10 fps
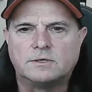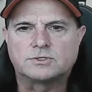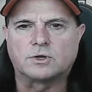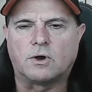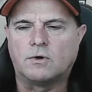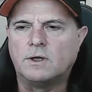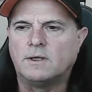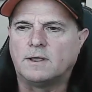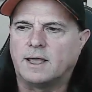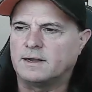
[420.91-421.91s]
So,
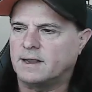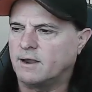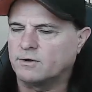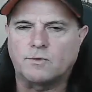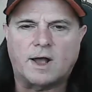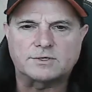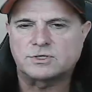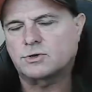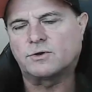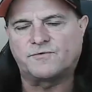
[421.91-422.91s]
and Aaron
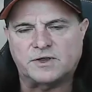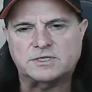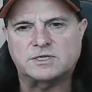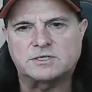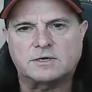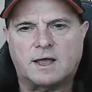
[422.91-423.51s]
Rodgers is to fix this.